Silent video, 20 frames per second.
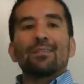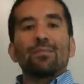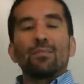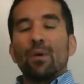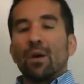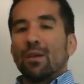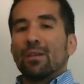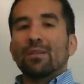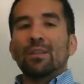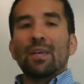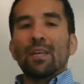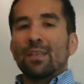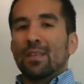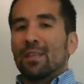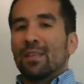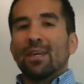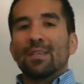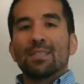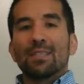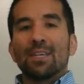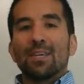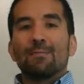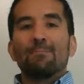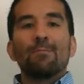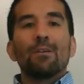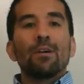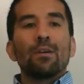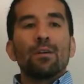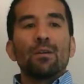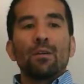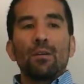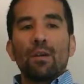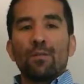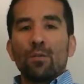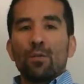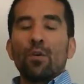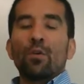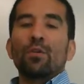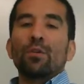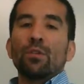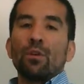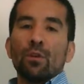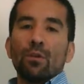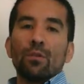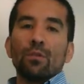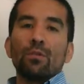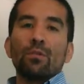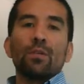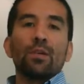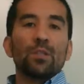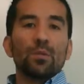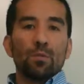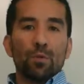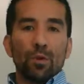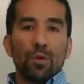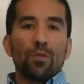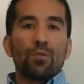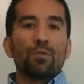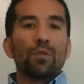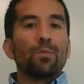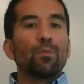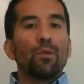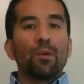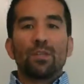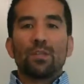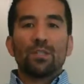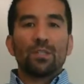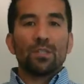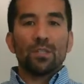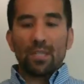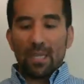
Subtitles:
But like the last game, if you go in the hole, it's worth 3 points, just